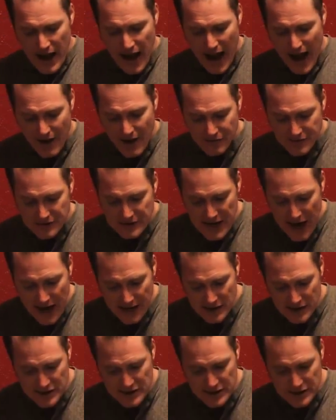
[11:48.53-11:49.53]
have
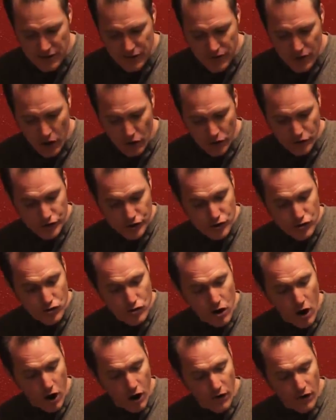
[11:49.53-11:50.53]
tested those who
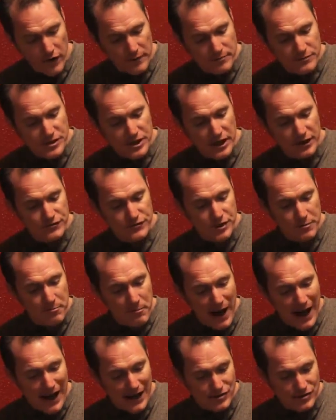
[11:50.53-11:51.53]
call themselves
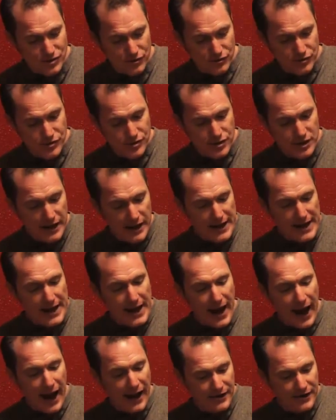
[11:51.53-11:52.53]
apostles
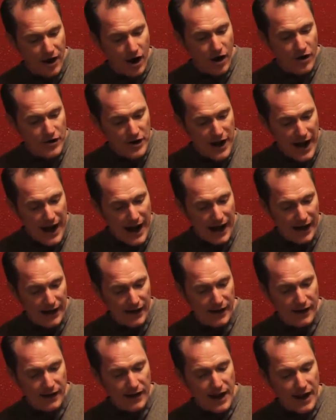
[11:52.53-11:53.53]
and are not,